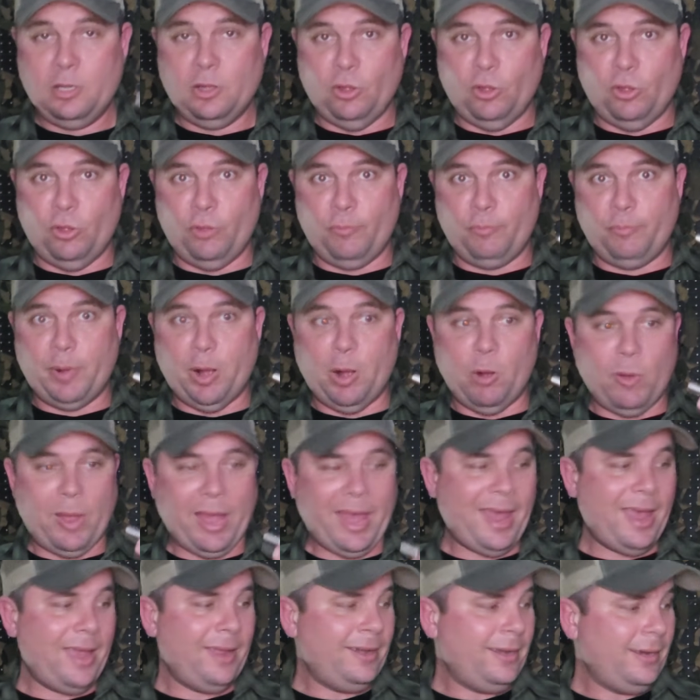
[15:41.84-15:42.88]
the bolt
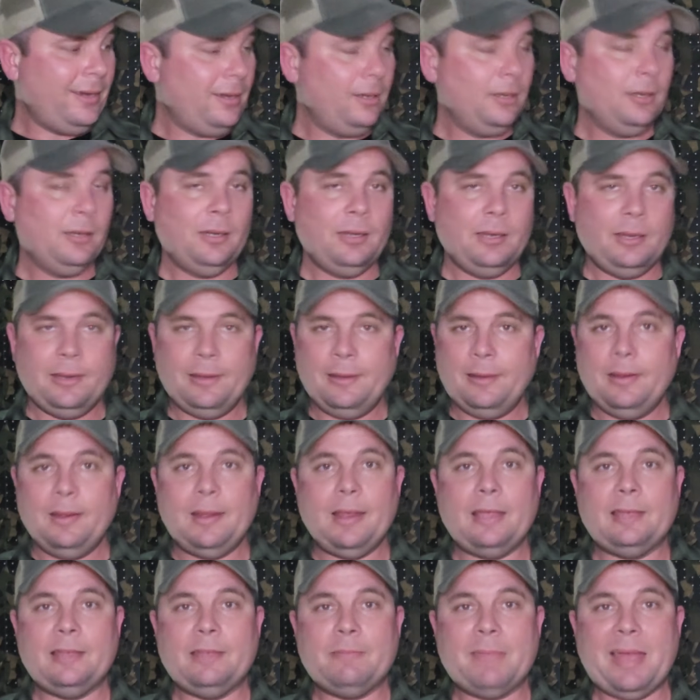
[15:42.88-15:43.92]
head,
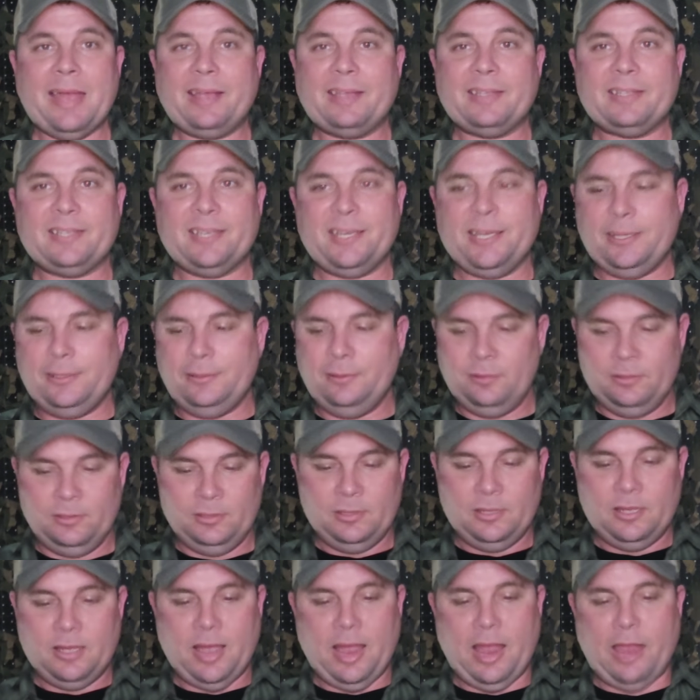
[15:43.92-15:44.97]
and the magazine,
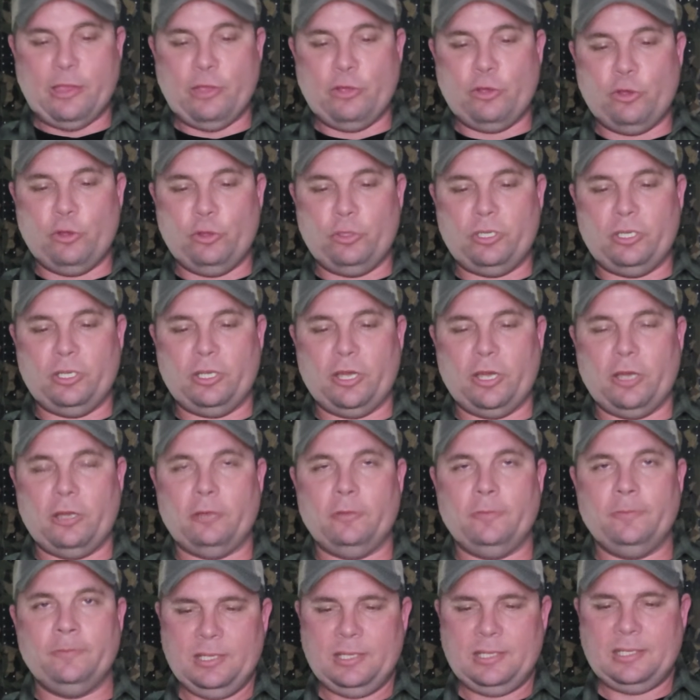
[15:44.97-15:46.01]
and you're good to go.
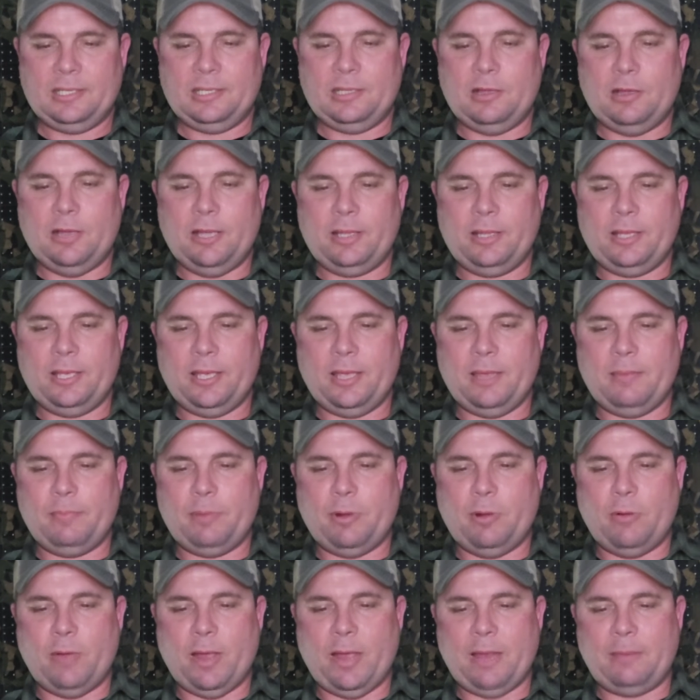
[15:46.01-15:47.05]
Slide the
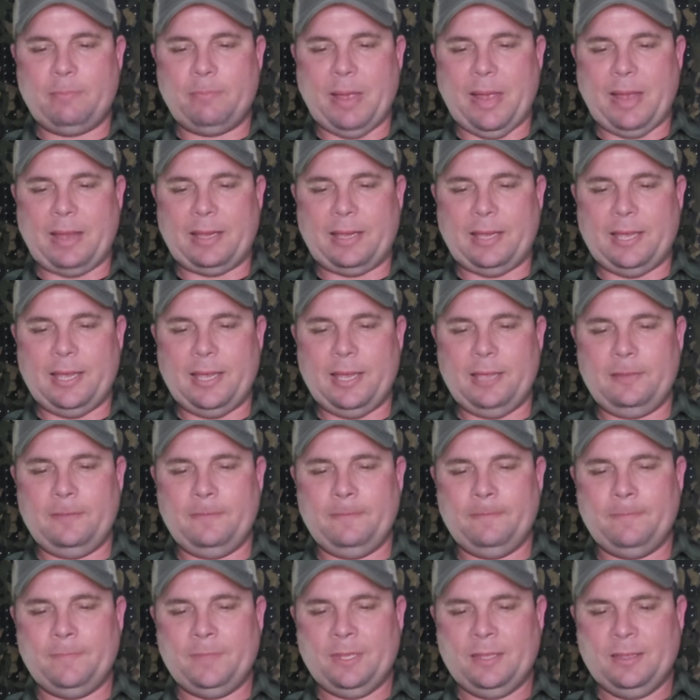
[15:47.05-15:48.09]
bolt head back in,
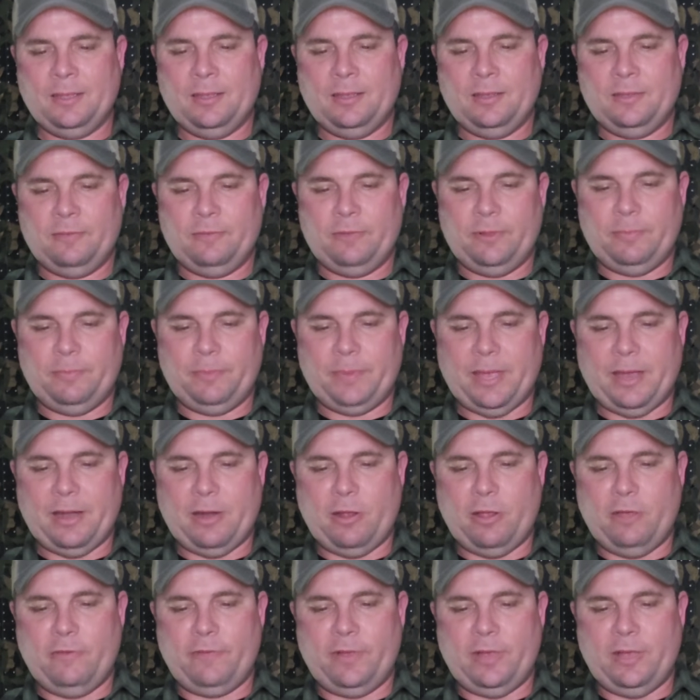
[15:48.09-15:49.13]
flip that
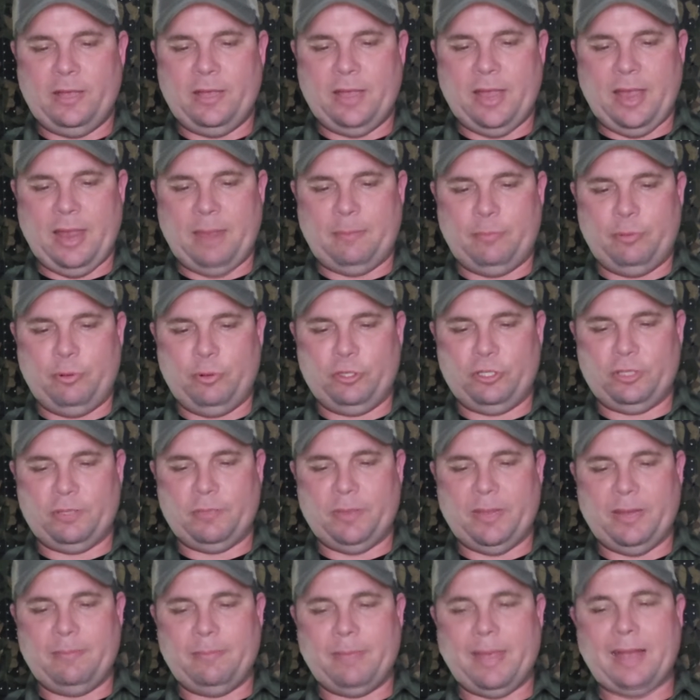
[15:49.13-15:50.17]
over and push the
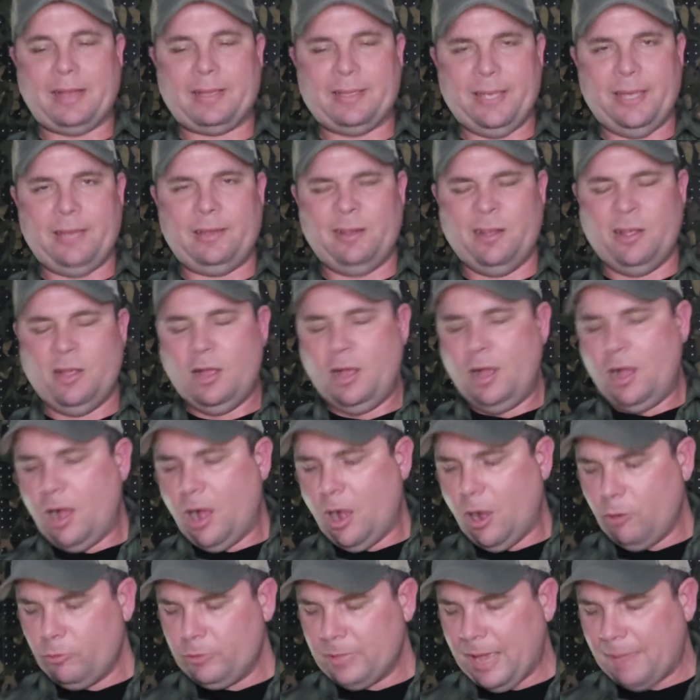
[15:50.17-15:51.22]
pin back down.
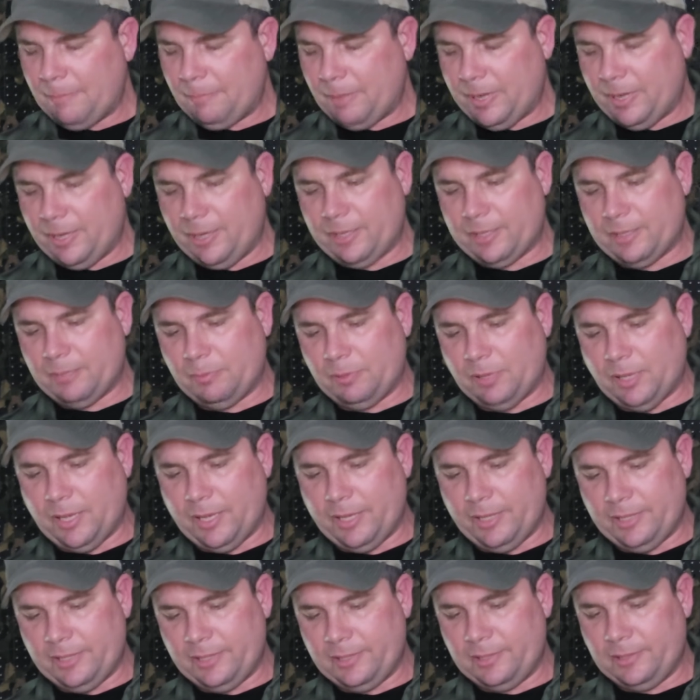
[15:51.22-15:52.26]
Hold that pin into
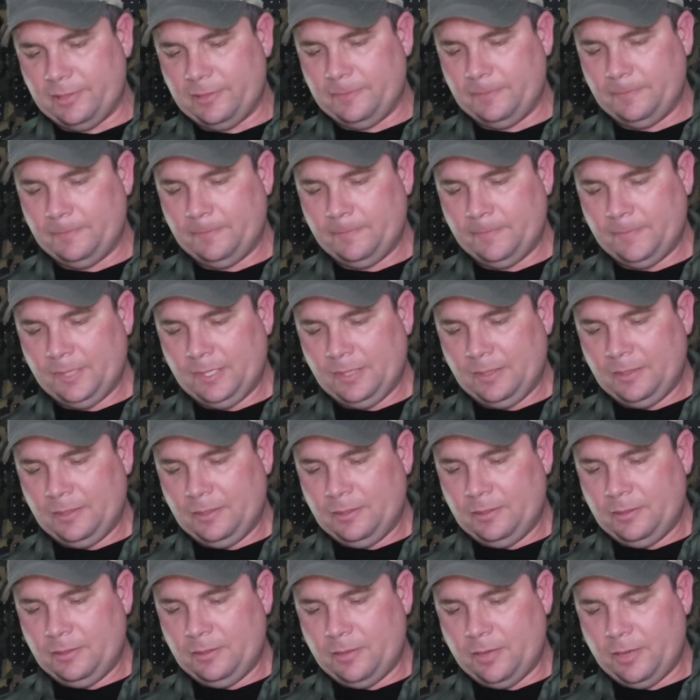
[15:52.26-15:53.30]
place.
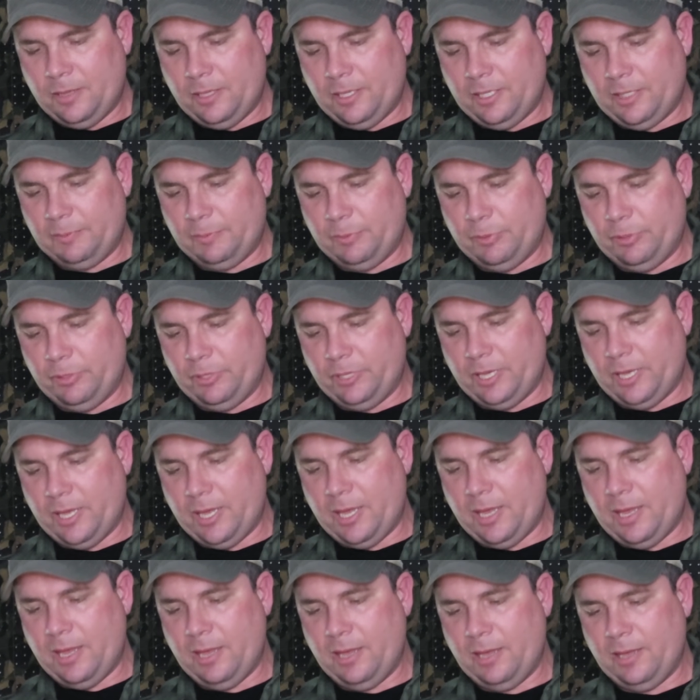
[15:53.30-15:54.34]
All right, let's put
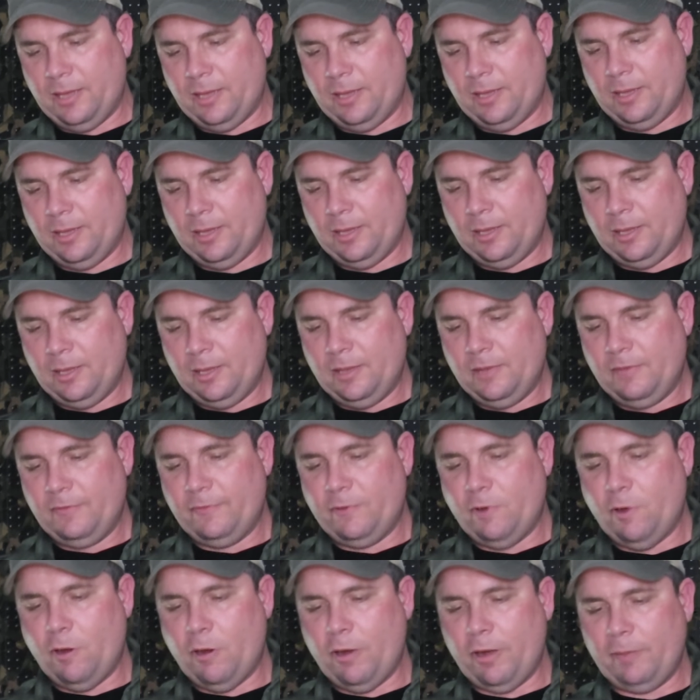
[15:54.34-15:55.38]
the
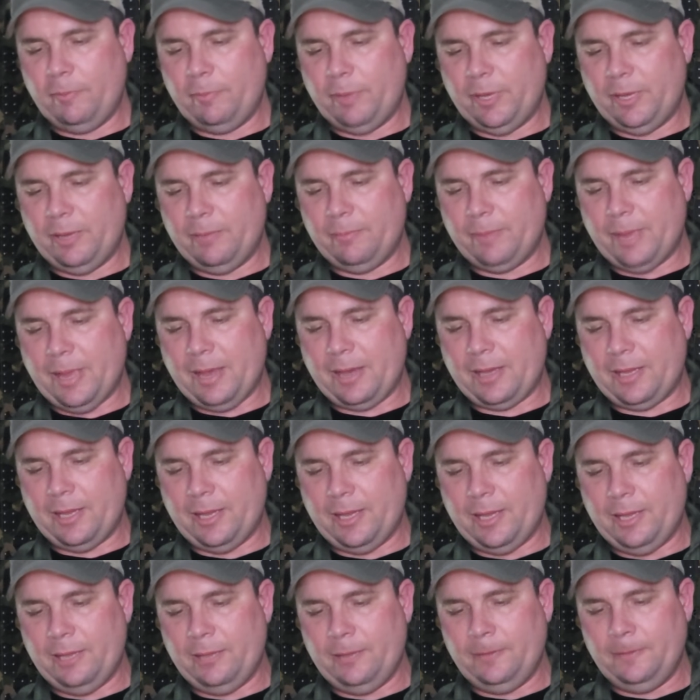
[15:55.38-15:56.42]
firing pin back
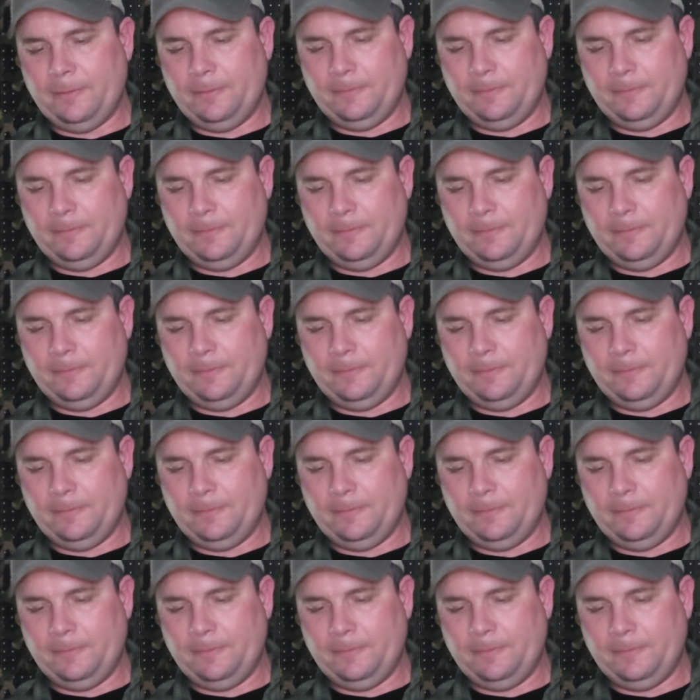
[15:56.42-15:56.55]
in.